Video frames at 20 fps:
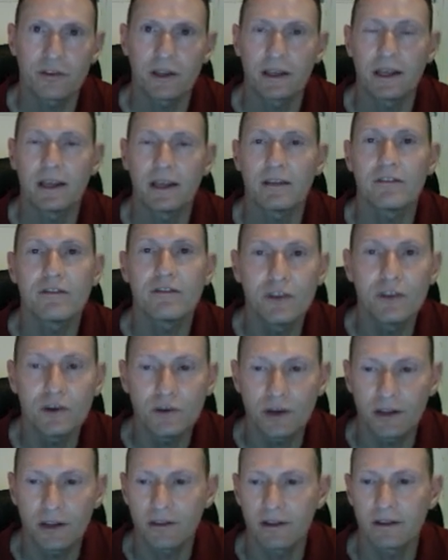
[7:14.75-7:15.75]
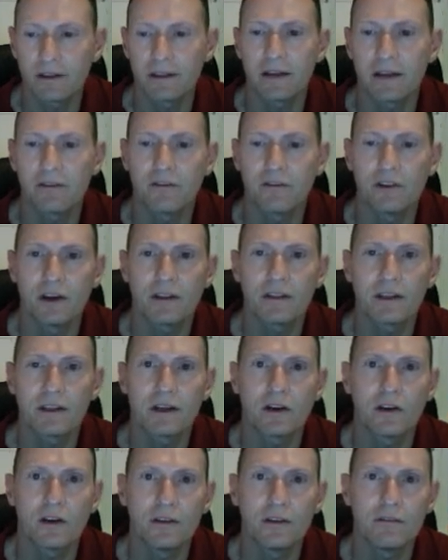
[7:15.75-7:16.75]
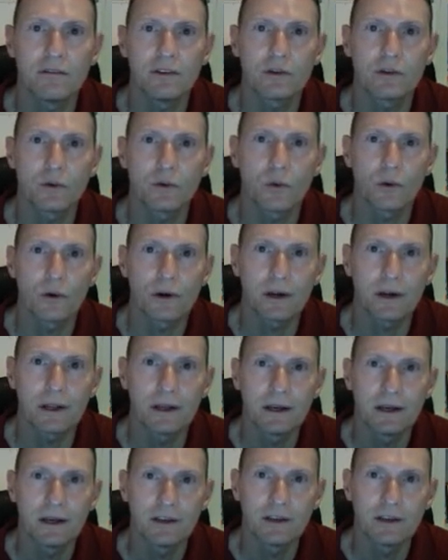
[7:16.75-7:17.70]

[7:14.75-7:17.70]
They can't fill anything. They have nothing on inventory.